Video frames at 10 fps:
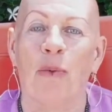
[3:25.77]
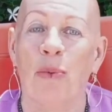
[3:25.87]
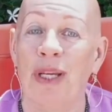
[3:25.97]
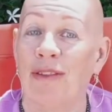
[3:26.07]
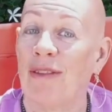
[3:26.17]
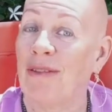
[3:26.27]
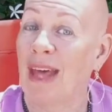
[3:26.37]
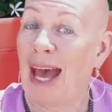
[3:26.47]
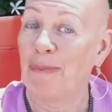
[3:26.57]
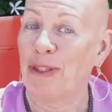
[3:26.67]
with
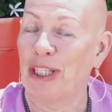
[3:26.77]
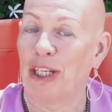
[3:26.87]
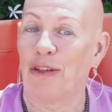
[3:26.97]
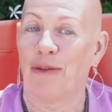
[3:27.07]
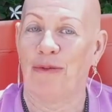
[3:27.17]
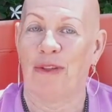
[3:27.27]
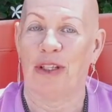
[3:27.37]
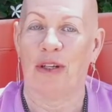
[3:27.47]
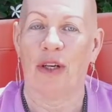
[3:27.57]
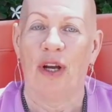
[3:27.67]
that particular
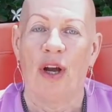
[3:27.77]
fear.